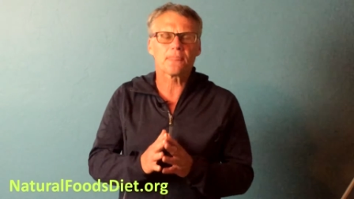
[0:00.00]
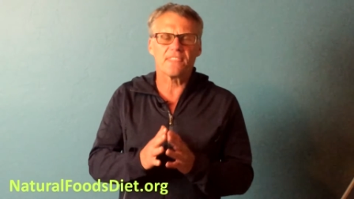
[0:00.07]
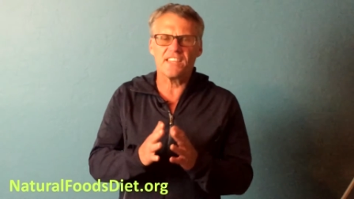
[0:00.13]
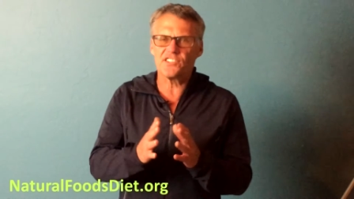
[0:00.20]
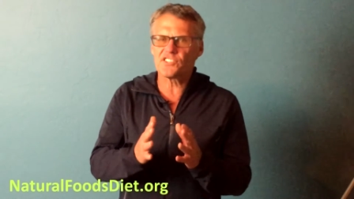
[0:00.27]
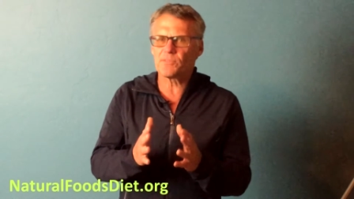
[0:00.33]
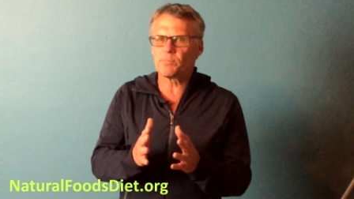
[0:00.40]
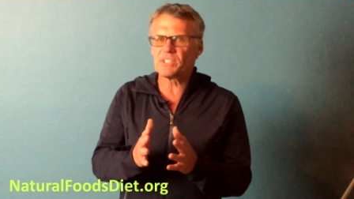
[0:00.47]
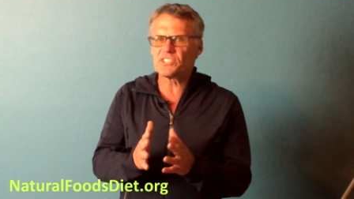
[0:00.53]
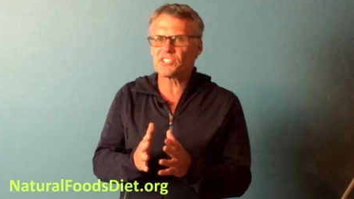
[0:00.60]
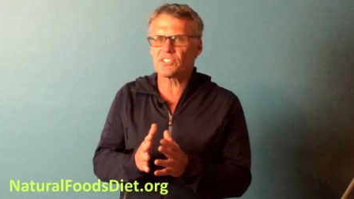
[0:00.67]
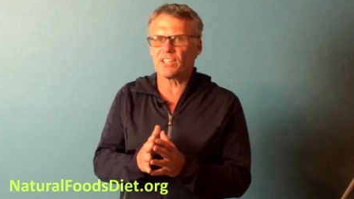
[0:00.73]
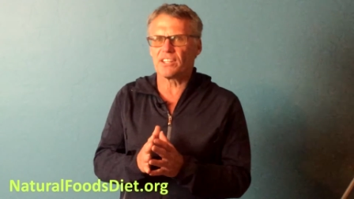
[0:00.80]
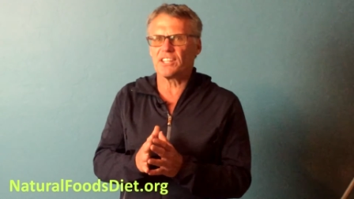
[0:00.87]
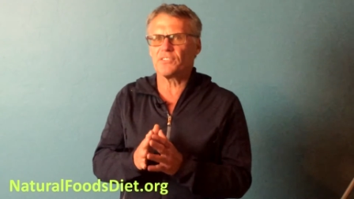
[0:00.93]
These have been
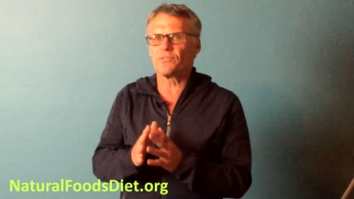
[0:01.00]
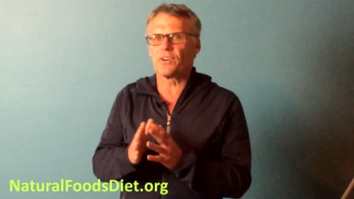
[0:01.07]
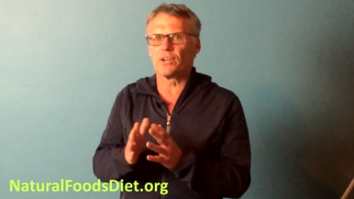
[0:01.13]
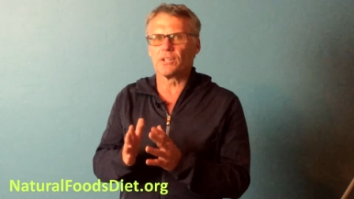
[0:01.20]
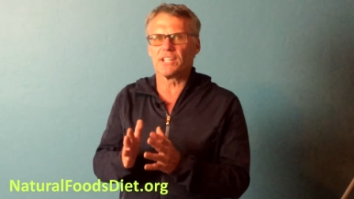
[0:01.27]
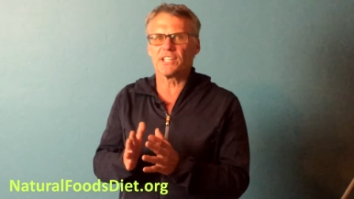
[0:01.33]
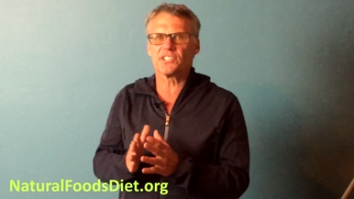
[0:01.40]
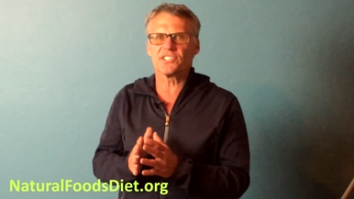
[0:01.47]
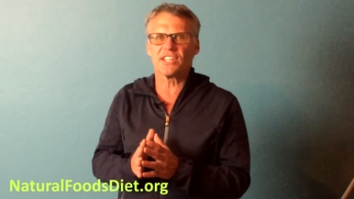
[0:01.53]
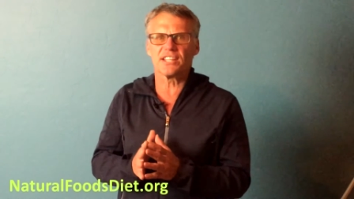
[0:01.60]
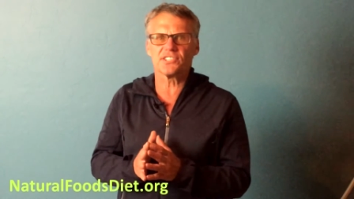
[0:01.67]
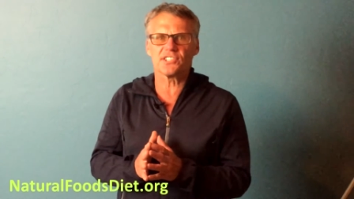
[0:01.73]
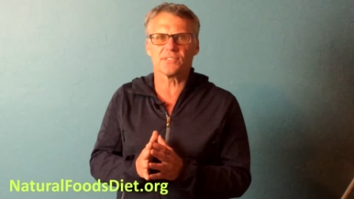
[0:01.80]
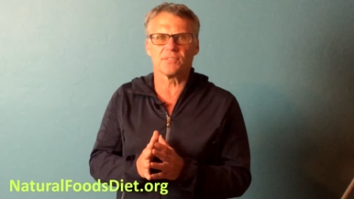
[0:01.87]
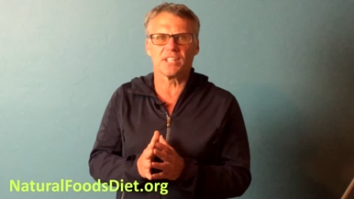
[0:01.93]
studied fairly
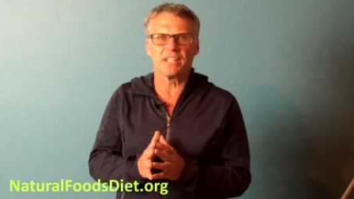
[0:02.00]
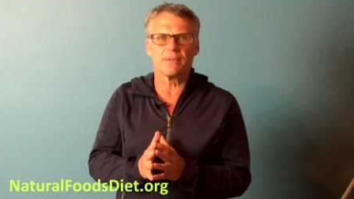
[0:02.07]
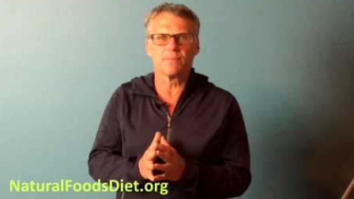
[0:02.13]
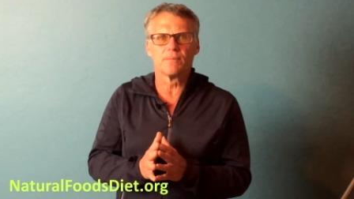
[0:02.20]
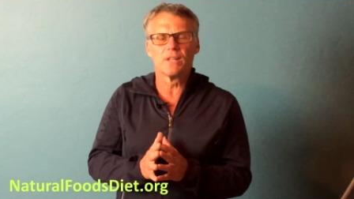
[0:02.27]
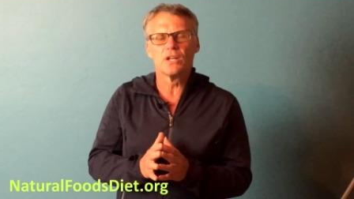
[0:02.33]
extensively.